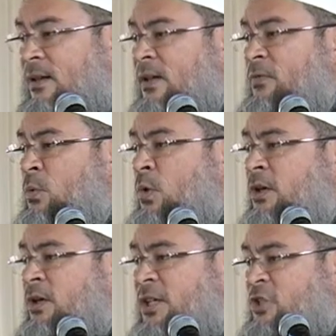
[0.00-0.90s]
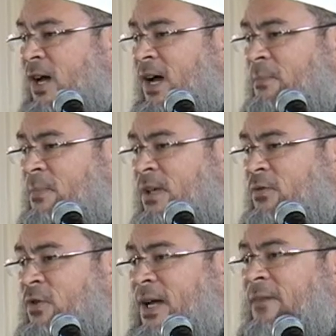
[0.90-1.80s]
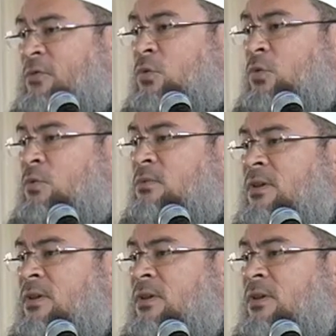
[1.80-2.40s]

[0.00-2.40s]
If you work on a job, if you have to